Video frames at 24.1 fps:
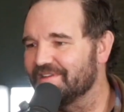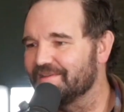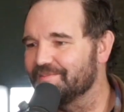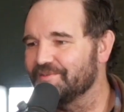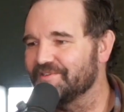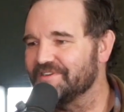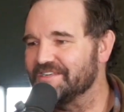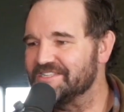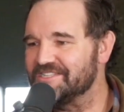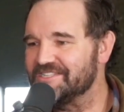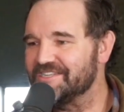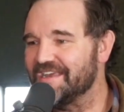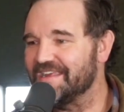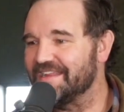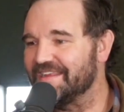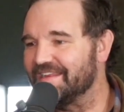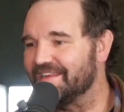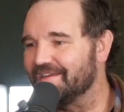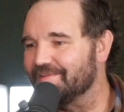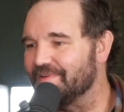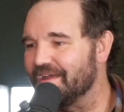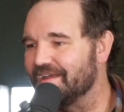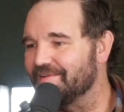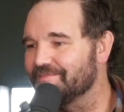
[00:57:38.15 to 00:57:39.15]
I really appreciate
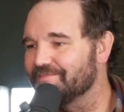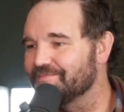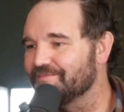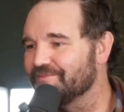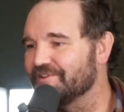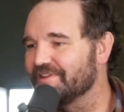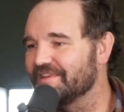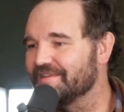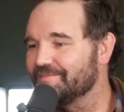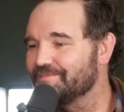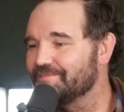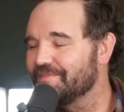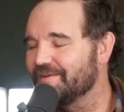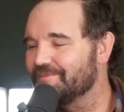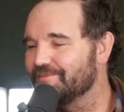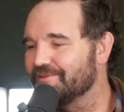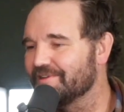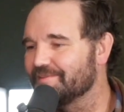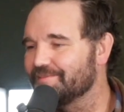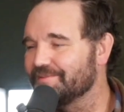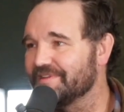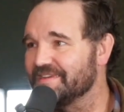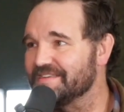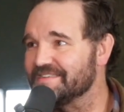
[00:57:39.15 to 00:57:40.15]
it. I'm really
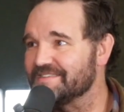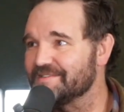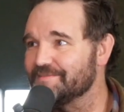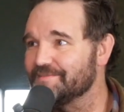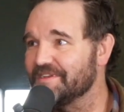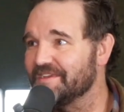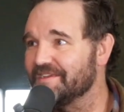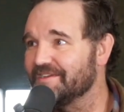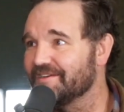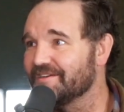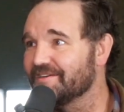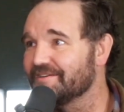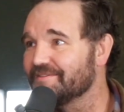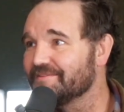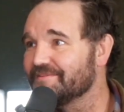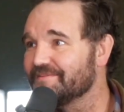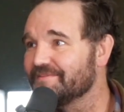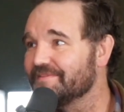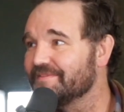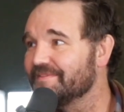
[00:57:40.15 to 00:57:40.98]
pleased to be here.